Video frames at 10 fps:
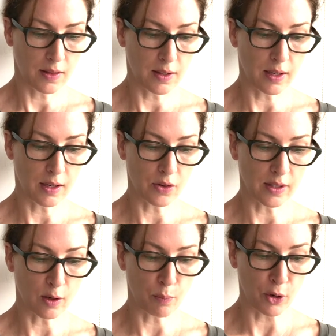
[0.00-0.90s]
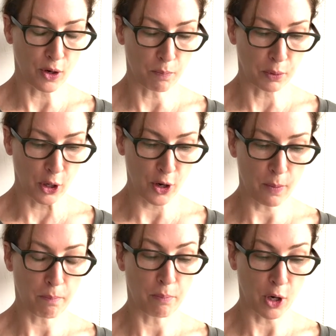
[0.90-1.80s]
there is a
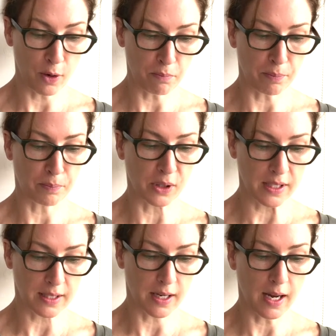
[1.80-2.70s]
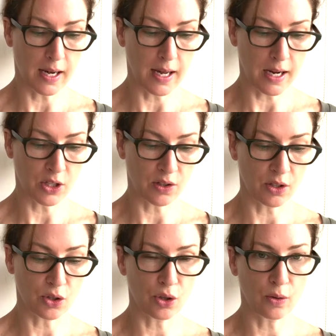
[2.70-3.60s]
burn blister larger
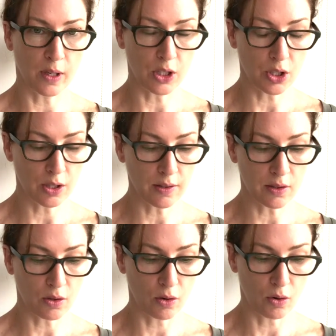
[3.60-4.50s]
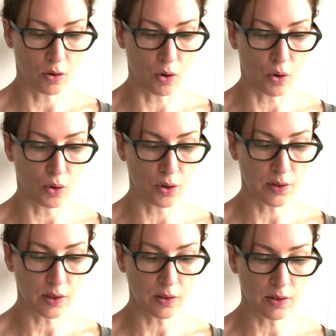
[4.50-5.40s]
than 2 inches or
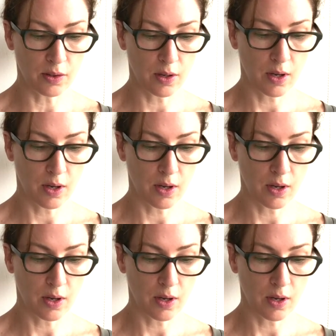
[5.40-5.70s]
oozes,